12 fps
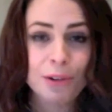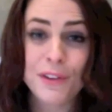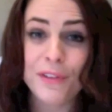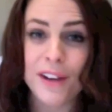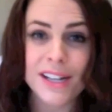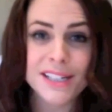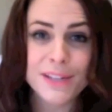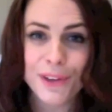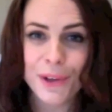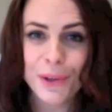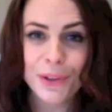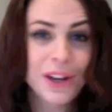Or if you find it
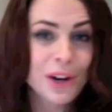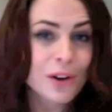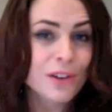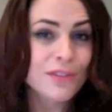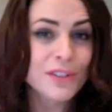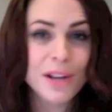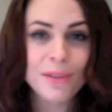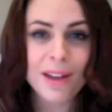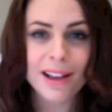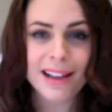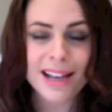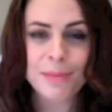difficult, or if you don't
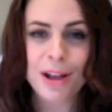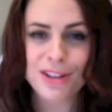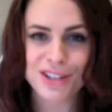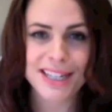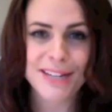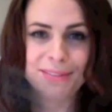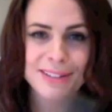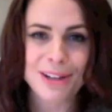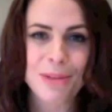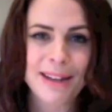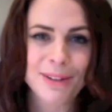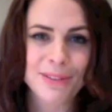like it as much, leave a
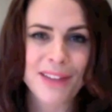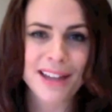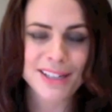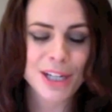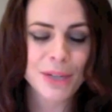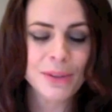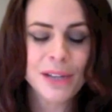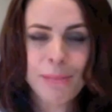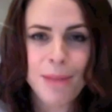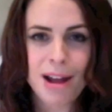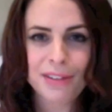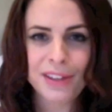comment on that too.
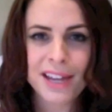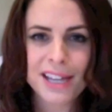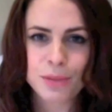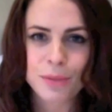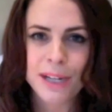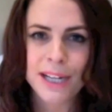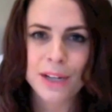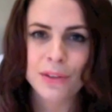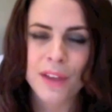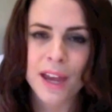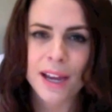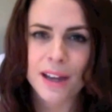But I think it's a really good thing.